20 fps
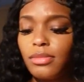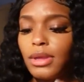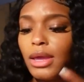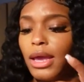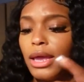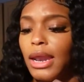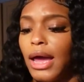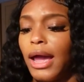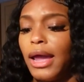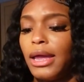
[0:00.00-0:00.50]

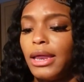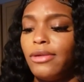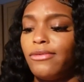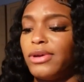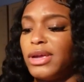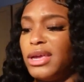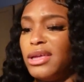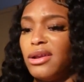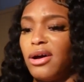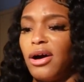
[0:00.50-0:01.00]
And I ain't
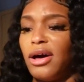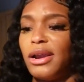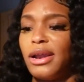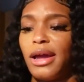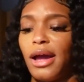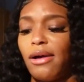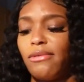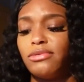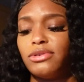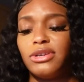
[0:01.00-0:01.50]
even eat all that.
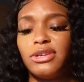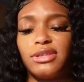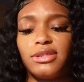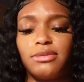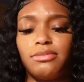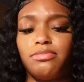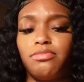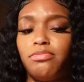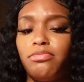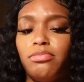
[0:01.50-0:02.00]
I was
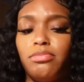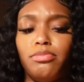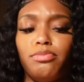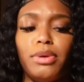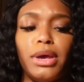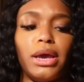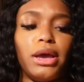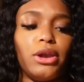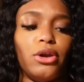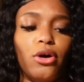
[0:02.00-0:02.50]
just
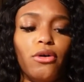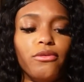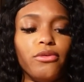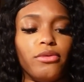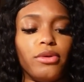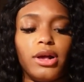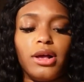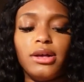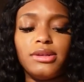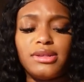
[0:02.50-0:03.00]
picking
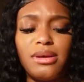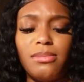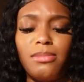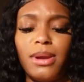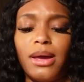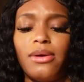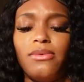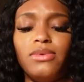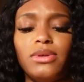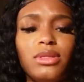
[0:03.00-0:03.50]
over it because I'm
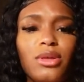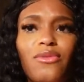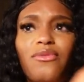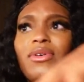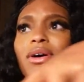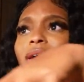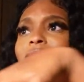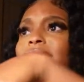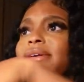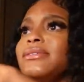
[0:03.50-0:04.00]
like, what the
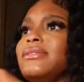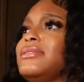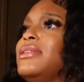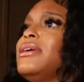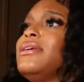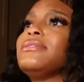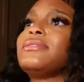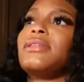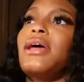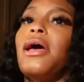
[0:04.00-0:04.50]
fuck is
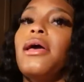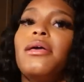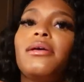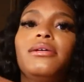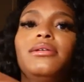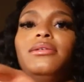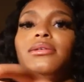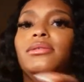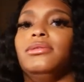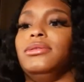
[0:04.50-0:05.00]
this? Like,
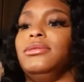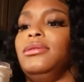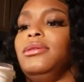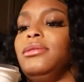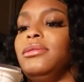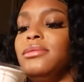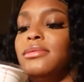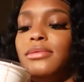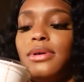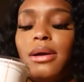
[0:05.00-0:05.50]

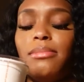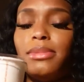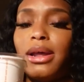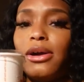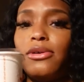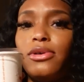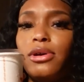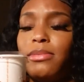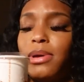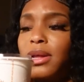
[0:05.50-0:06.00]
I'm
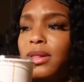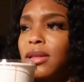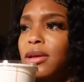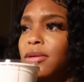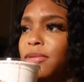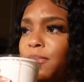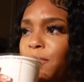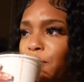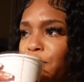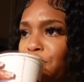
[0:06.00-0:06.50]
not going back
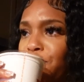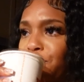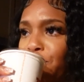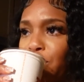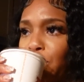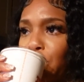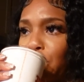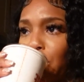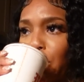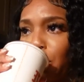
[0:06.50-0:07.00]
there.
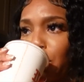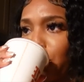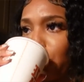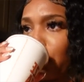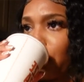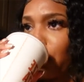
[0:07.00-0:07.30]
Mm -mm.